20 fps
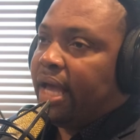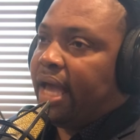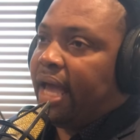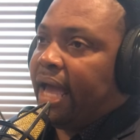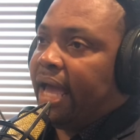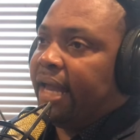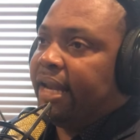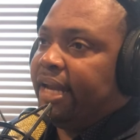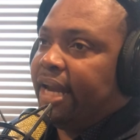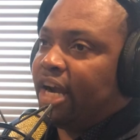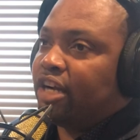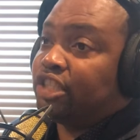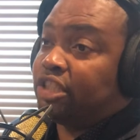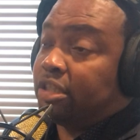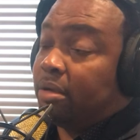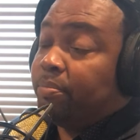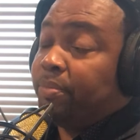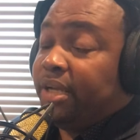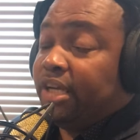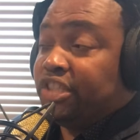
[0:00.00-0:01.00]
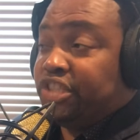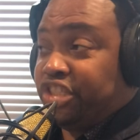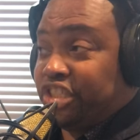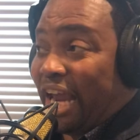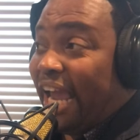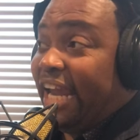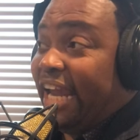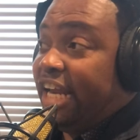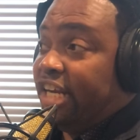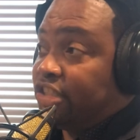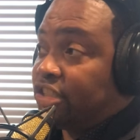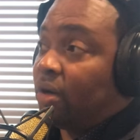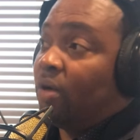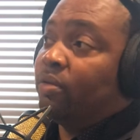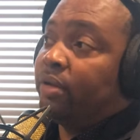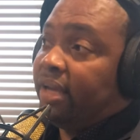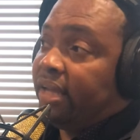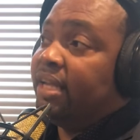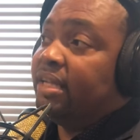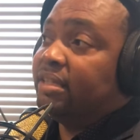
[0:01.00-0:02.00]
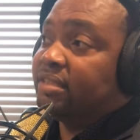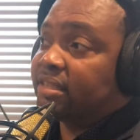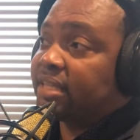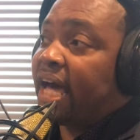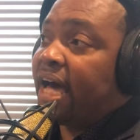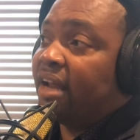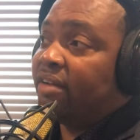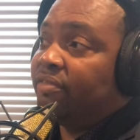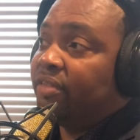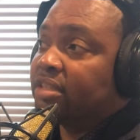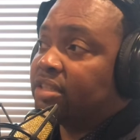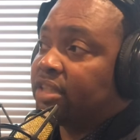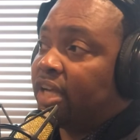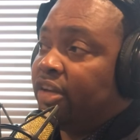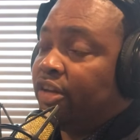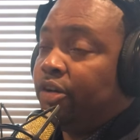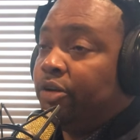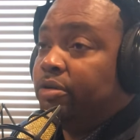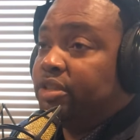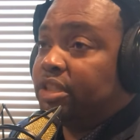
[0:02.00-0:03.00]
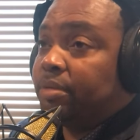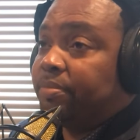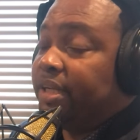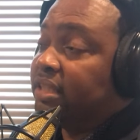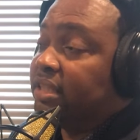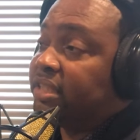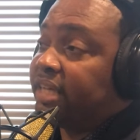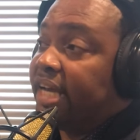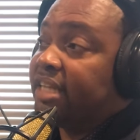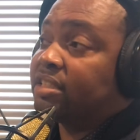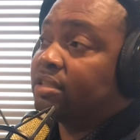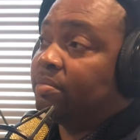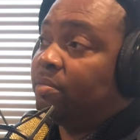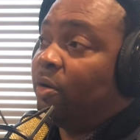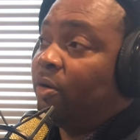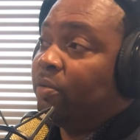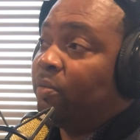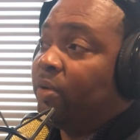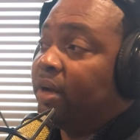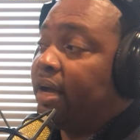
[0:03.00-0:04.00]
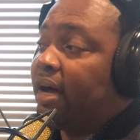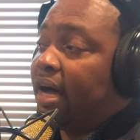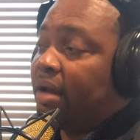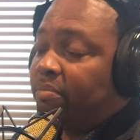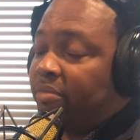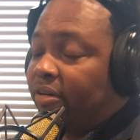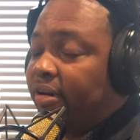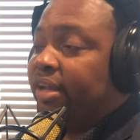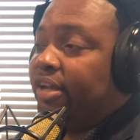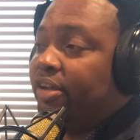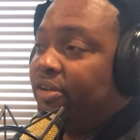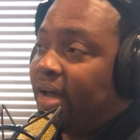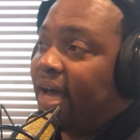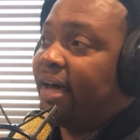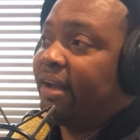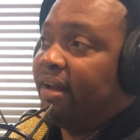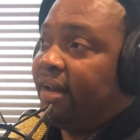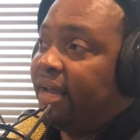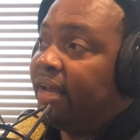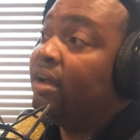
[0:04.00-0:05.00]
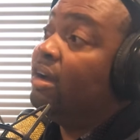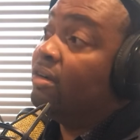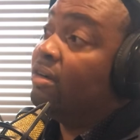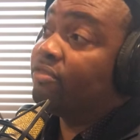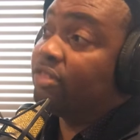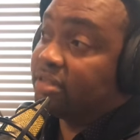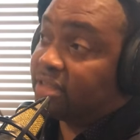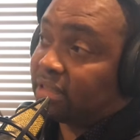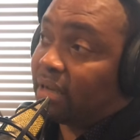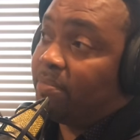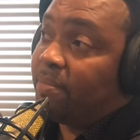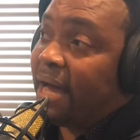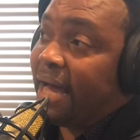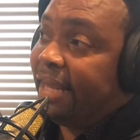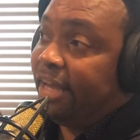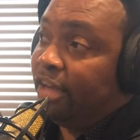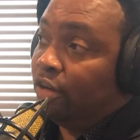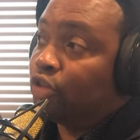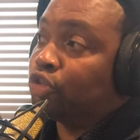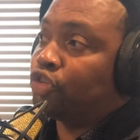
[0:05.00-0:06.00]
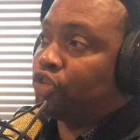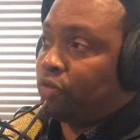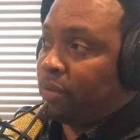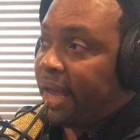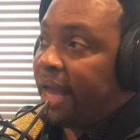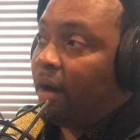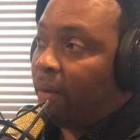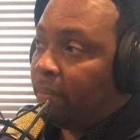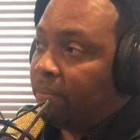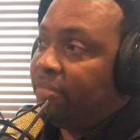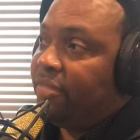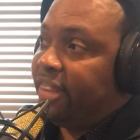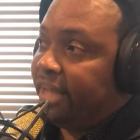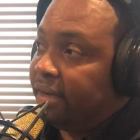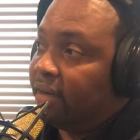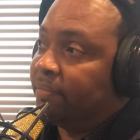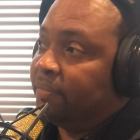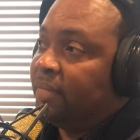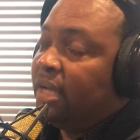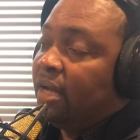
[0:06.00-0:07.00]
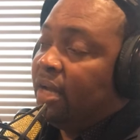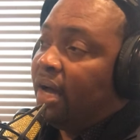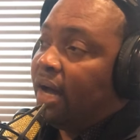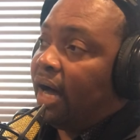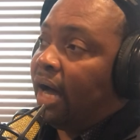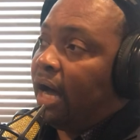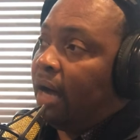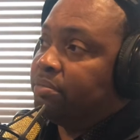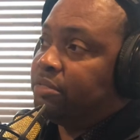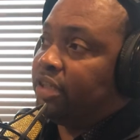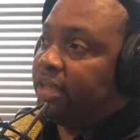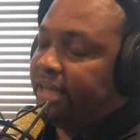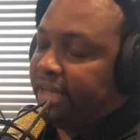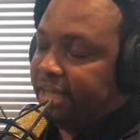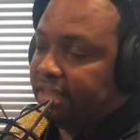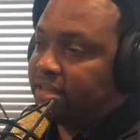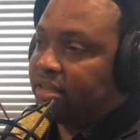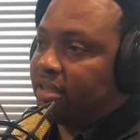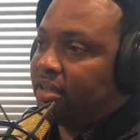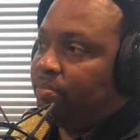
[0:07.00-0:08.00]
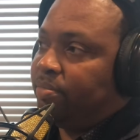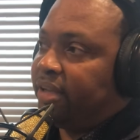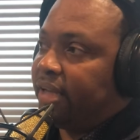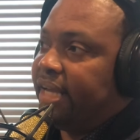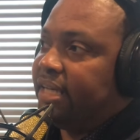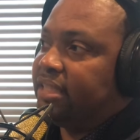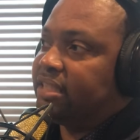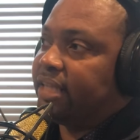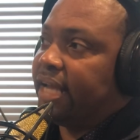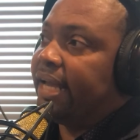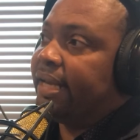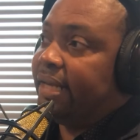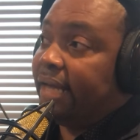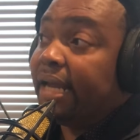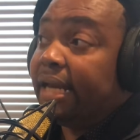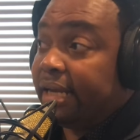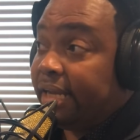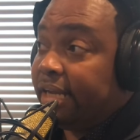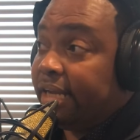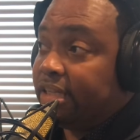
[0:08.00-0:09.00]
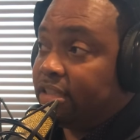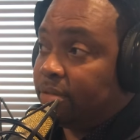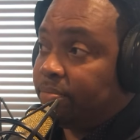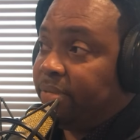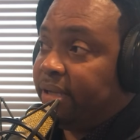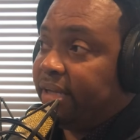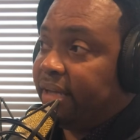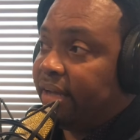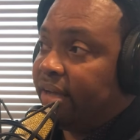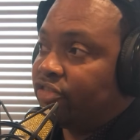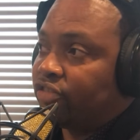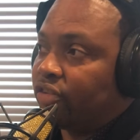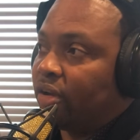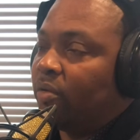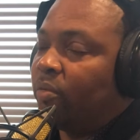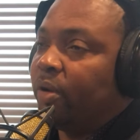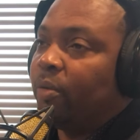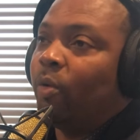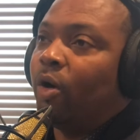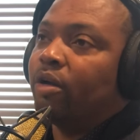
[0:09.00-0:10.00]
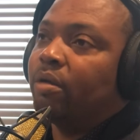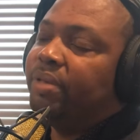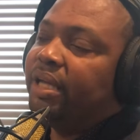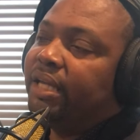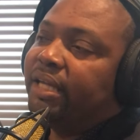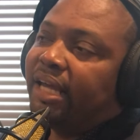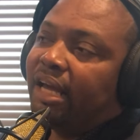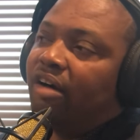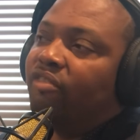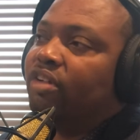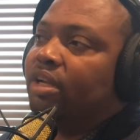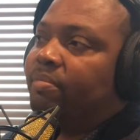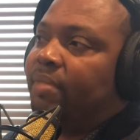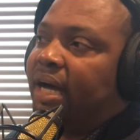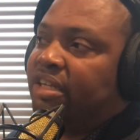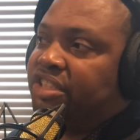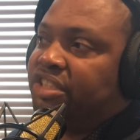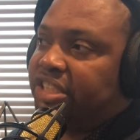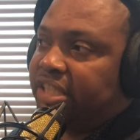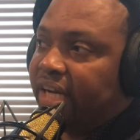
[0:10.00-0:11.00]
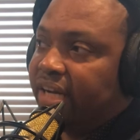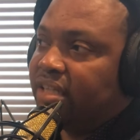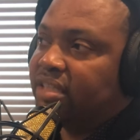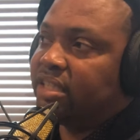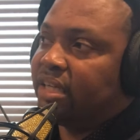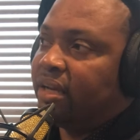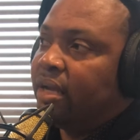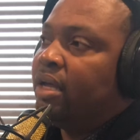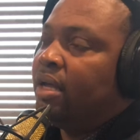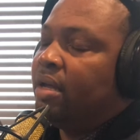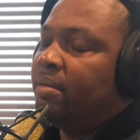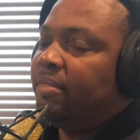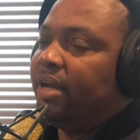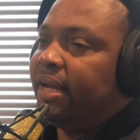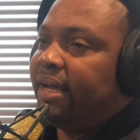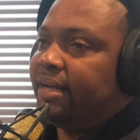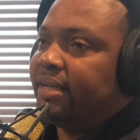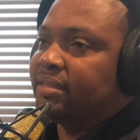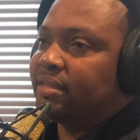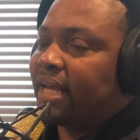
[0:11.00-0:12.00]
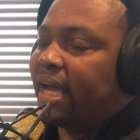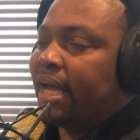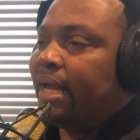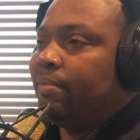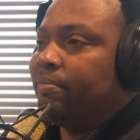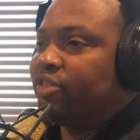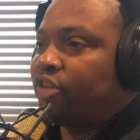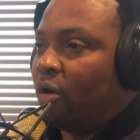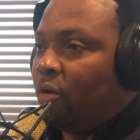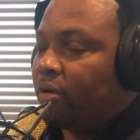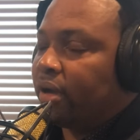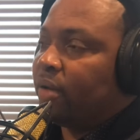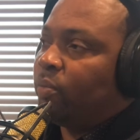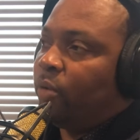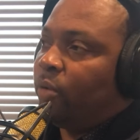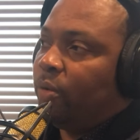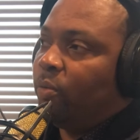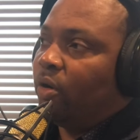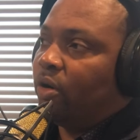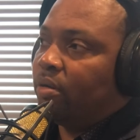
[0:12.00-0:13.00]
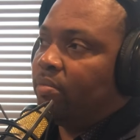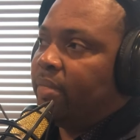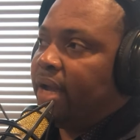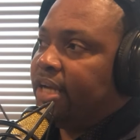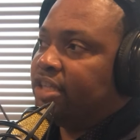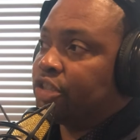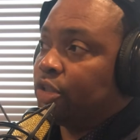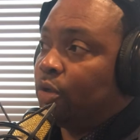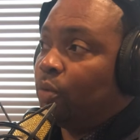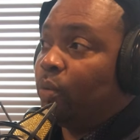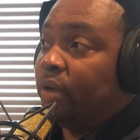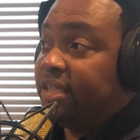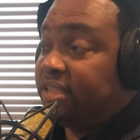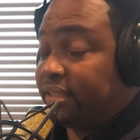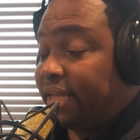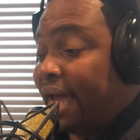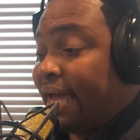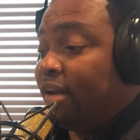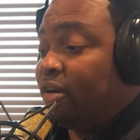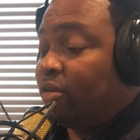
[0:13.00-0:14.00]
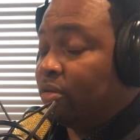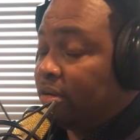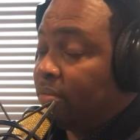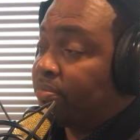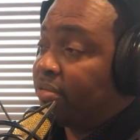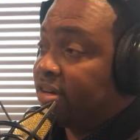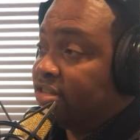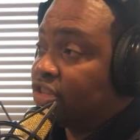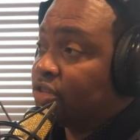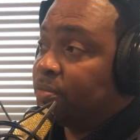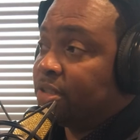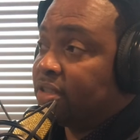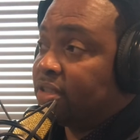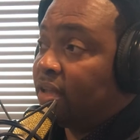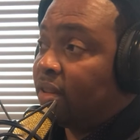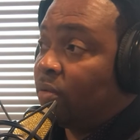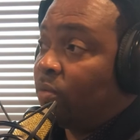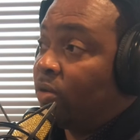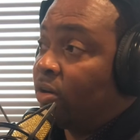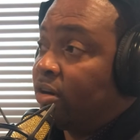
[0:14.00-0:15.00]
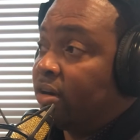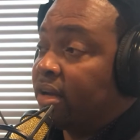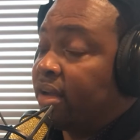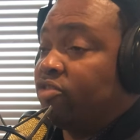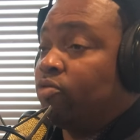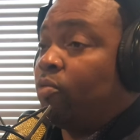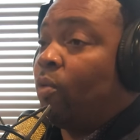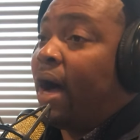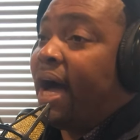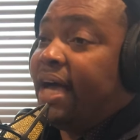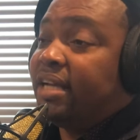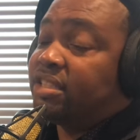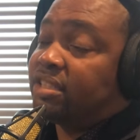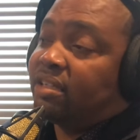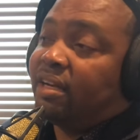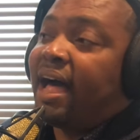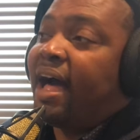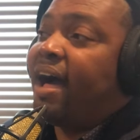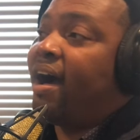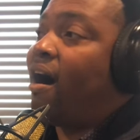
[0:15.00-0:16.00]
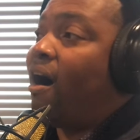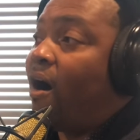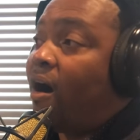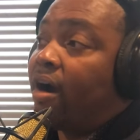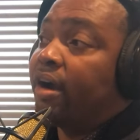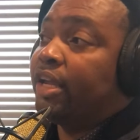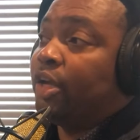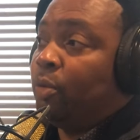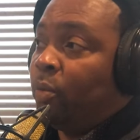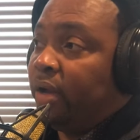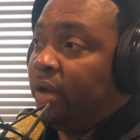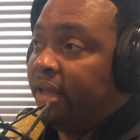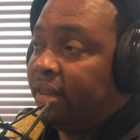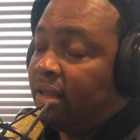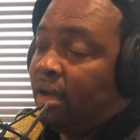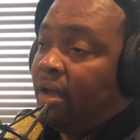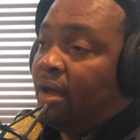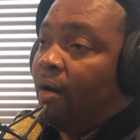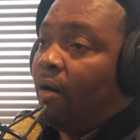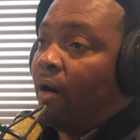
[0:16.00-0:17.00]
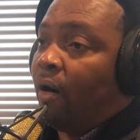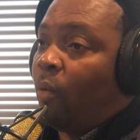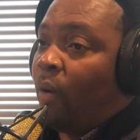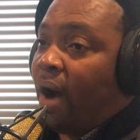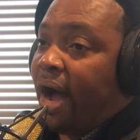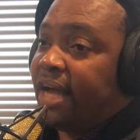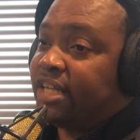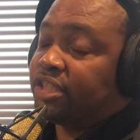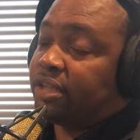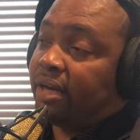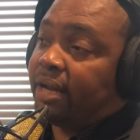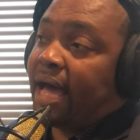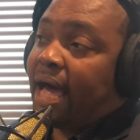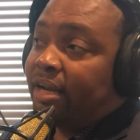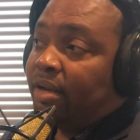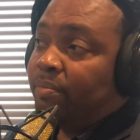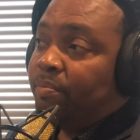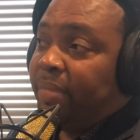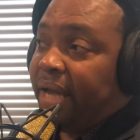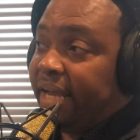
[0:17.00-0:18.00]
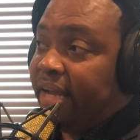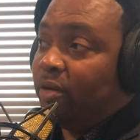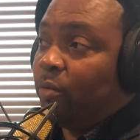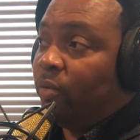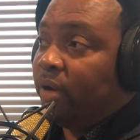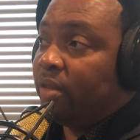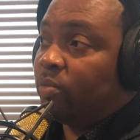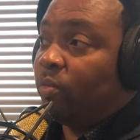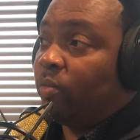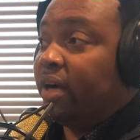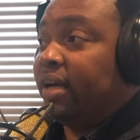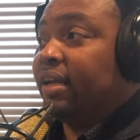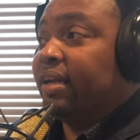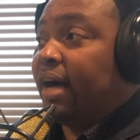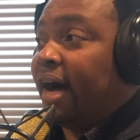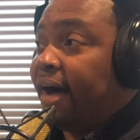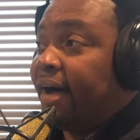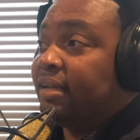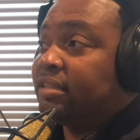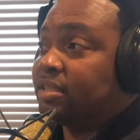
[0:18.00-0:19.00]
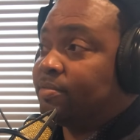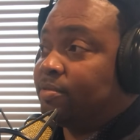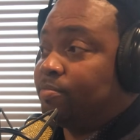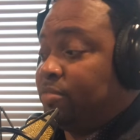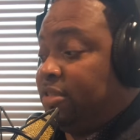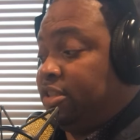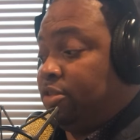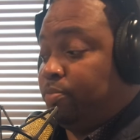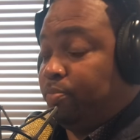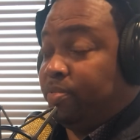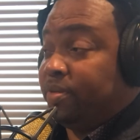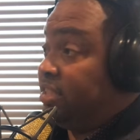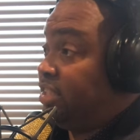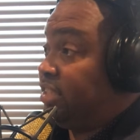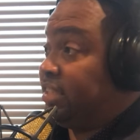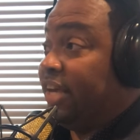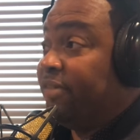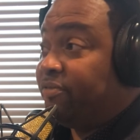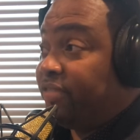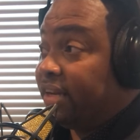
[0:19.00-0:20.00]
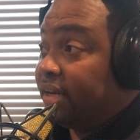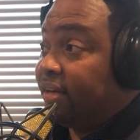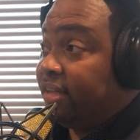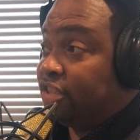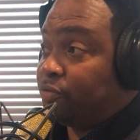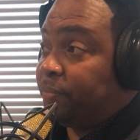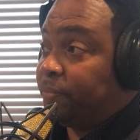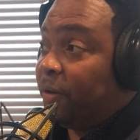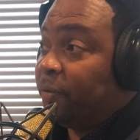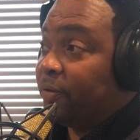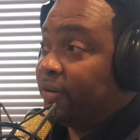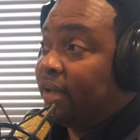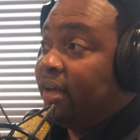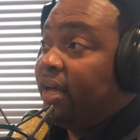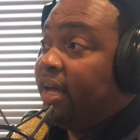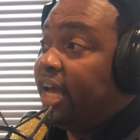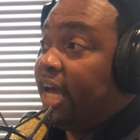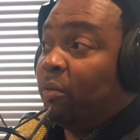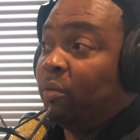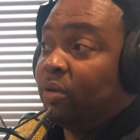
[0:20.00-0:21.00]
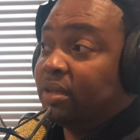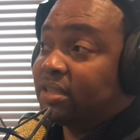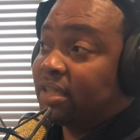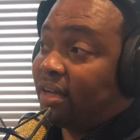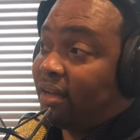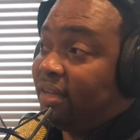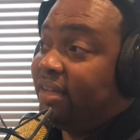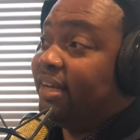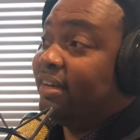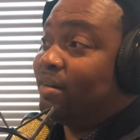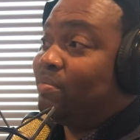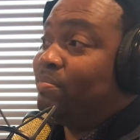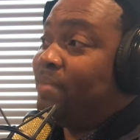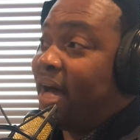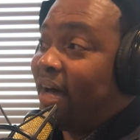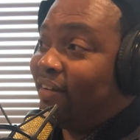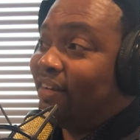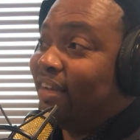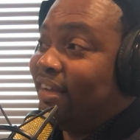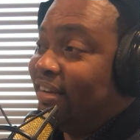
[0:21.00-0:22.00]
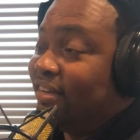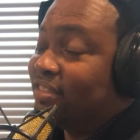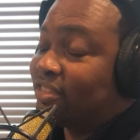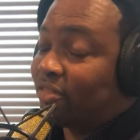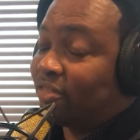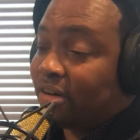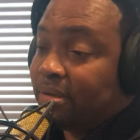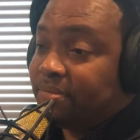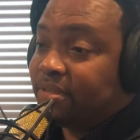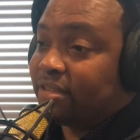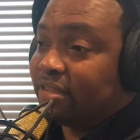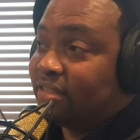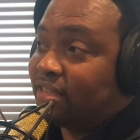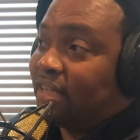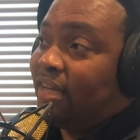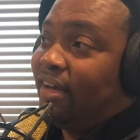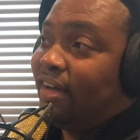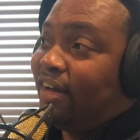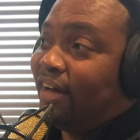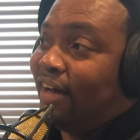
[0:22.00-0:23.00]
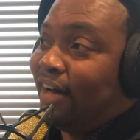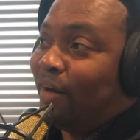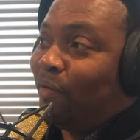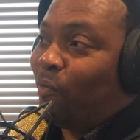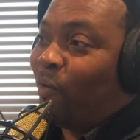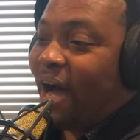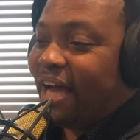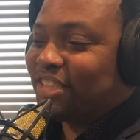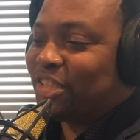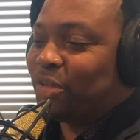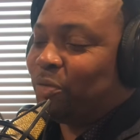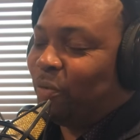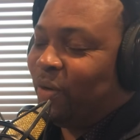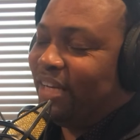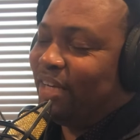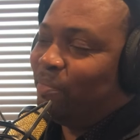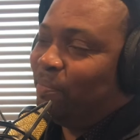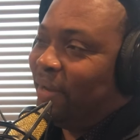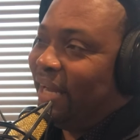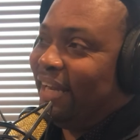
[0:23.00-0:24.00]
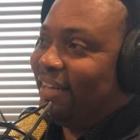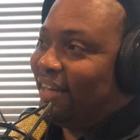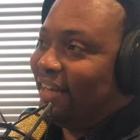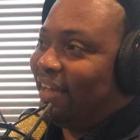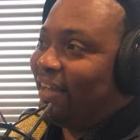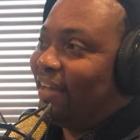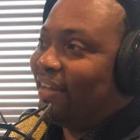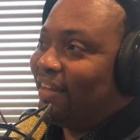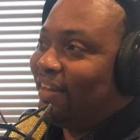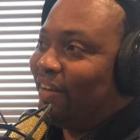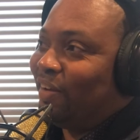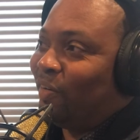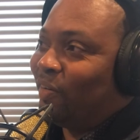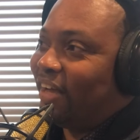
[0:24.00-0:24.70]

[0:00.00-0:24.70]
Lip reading: and there should be a change on the inside of us, and you should be a testimony when God brings you out of that for somebody else to help them to get to the place that they need to be at. So we want to be careful about judging, but at the same token, we want to make sure we stand on the principles of the word, because why should I argue with, or why should I debate with what God specifically spoke and was clear about in the scriptures? Why should we debate that?